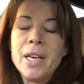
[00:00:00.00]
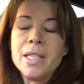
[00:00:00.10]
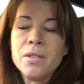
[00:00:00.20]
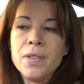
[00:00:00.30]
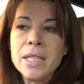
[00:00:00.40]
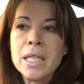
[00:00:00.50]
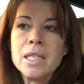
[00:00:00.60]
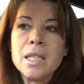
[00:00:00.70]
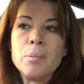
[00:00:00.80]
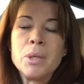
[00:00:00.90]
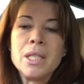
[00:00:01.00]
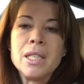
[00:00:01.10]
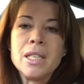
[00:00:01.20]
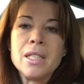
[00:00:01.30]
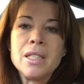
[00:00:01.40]
It's a fantastic
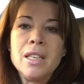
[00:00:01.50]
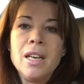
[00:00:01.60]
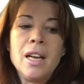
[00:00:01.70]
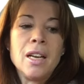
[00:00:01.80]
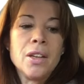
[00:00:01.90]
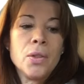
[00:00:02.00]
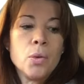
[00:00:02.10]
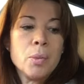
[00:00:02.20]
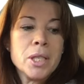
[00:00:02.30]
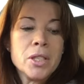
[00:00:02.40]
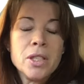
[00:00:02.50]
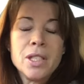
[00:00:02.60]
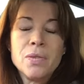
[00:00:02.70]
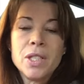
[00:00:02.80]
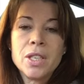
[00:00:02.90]
business. And I thought by doing
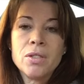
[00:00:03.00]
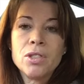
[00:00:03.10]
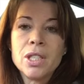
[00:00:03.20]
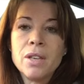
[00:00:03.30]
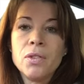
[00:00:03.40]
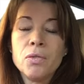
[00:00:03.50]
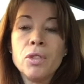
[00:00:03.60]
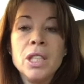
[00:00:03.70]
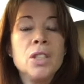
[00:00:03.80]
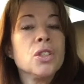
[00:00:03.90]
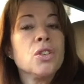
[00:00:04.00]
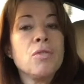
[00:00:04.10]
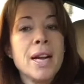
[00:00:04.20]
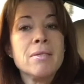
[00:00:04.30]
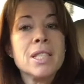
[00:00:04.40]
this video, it would just give you a really good
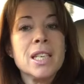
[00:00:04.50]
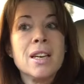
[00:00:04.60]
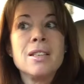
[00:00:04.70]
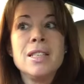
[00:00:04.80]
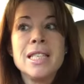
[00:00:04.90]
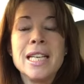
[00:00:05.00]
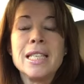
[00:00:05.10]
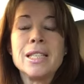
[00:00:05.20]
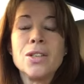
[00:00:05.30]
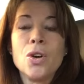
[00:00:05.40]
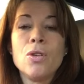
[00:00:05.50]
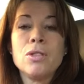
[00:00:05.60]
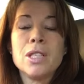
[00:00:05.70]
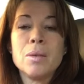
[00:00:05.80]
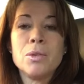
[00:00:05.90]
grounding and understanding and a
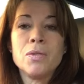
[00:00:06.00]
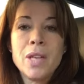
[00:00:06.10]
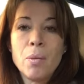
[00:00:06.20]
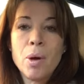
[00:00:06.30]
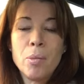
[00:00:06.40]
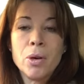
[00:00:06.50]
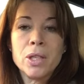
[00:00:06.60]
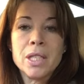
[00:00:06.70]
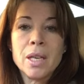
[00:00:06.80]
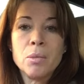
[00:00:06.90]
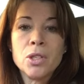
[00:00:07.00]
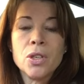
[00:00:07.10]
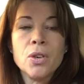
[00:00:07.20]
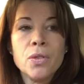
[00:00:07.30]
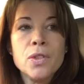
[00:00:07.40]
concept of network marketing, which
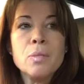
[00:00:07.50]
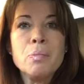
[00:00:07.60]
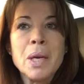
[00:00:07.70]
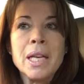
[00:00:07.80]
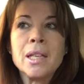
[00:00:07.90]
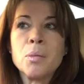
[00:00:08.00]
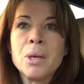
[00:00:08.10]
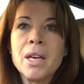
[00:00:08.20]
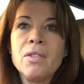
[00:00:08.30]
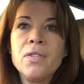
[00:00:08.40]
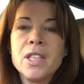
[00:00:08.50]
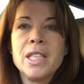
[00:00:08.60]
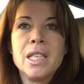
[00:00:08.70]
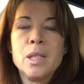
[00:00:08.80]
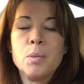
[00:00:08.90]
can often be a little bit
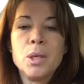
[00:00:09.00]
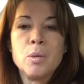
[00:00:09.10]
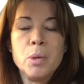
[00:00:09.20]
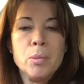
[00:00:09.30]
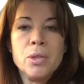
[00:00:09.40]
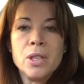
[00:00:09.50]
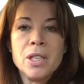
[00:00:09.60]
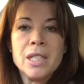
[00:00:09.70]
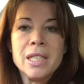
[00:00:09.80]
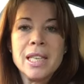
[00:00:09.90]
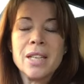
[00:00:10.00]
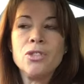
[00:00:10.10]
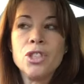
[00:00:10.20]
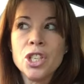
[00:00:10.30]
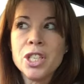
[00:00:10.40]
fuzzied because people don't
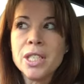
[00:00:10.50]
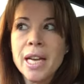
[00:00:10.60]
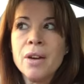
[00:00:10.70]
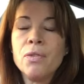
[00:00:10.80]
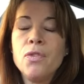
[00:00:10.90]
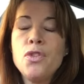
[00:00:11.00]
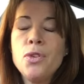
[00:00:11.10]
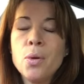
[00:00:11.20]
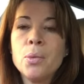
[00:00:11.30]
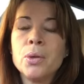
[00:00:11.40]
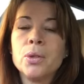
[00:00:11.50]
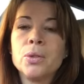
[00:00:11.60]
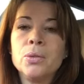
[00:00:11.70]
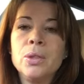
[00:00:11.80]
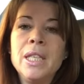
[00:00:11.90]
understand just how
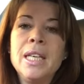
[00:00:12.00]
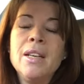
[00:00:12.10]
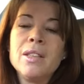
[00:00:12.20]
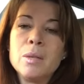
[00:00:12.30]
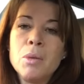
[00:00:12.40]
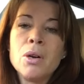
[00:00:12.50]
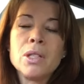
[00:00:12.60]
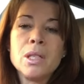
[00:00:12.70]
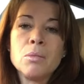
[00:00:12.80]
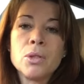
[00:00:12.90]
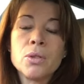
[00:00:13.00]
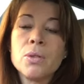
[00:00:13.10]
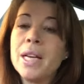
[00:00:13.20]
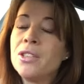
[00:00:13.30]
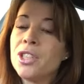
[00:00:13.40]
phenomenal this marketing
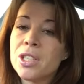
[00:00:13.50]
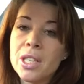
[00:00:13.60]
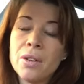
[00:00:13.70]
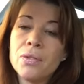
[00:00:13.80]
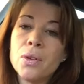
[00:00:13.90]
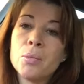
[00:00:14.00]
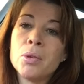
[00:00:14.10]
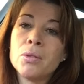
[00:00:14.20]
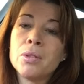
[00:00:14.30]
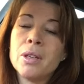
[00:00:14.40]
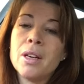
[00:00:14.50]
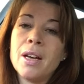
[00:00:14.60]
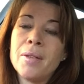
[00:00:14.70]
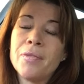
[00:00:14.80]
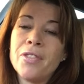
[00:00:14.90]
model and just how phenomenal
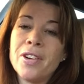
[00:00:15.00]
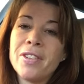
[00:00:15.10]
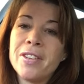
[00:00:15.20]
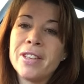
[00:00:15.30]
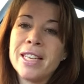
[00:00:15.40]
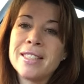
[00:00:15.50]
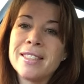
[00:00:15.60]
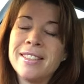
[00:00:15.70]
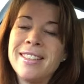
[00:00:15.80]
Forever Living is.